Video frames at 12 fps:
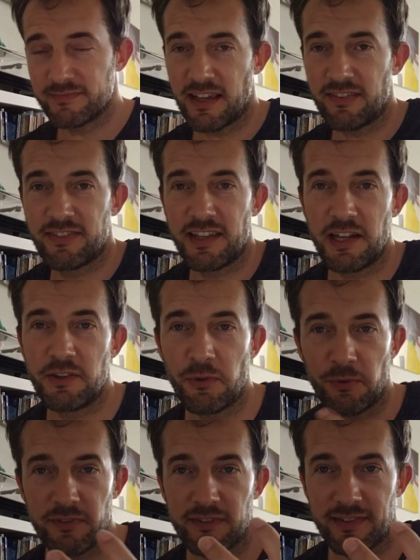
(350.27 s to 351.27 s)
I still
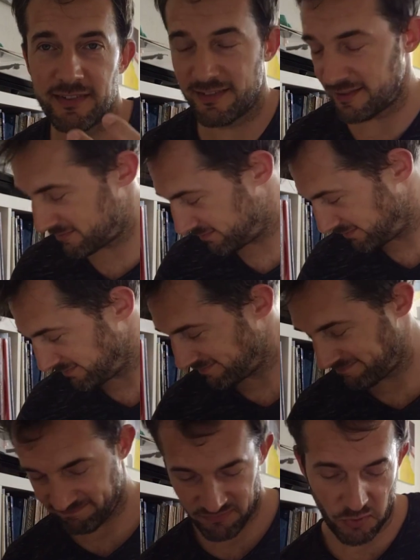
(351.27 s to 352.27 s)

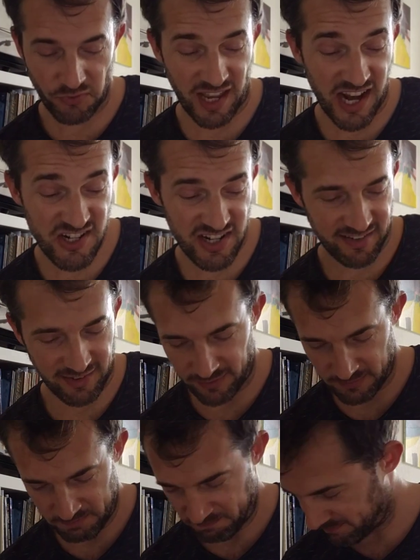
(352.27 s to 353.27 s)
don't digest
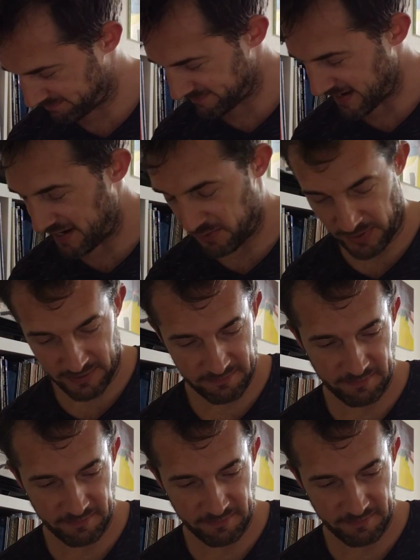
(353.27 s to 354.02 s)
it. Anyway,